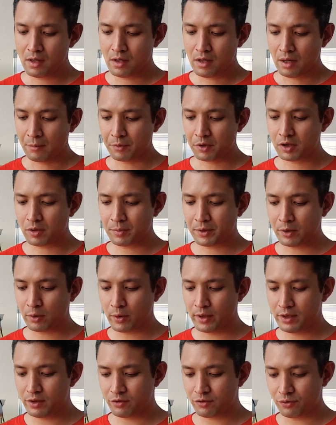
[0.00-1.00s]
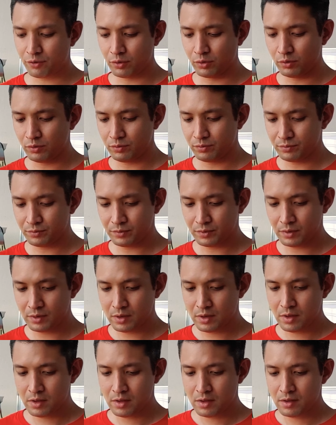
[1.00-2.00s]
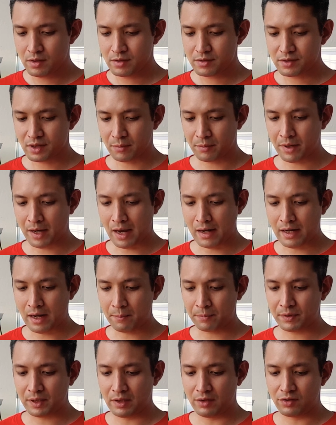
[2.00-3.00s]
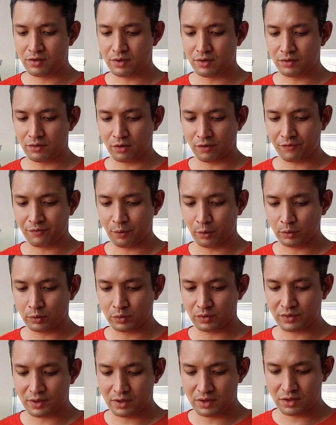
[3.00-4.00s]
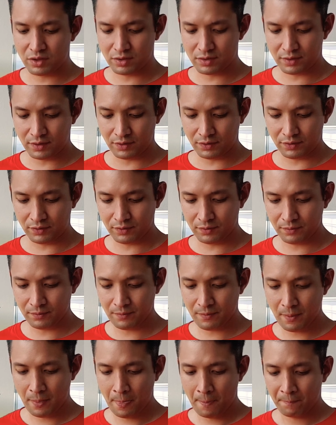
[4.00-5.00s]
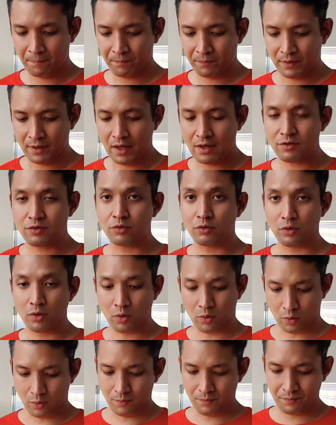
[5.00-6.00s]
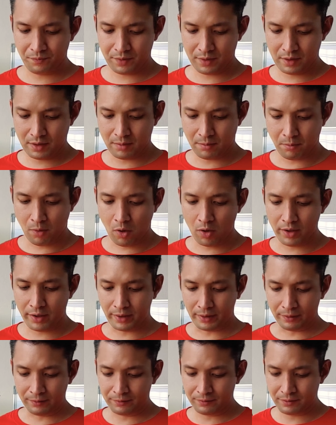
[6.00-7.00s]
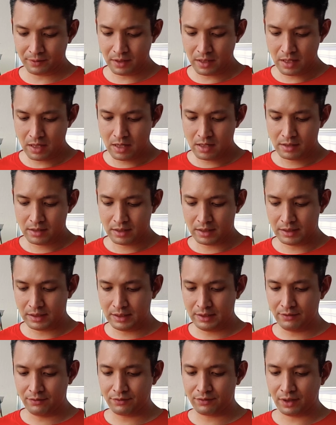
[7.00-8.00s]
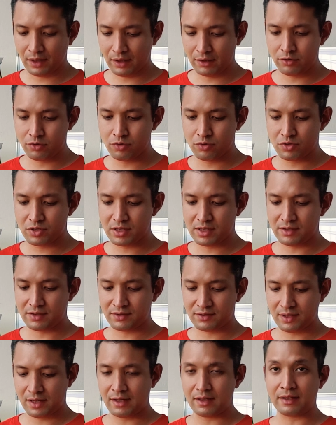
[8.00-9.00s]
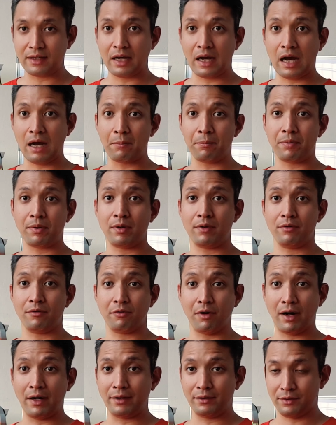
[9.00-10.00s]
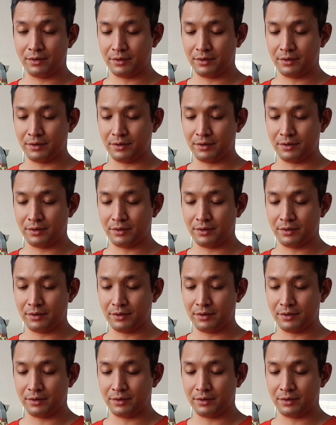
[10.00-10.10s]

I'm going to be going through some adaptations of photosynthesis. As you know, in the morning, the leaves are usually standing upright.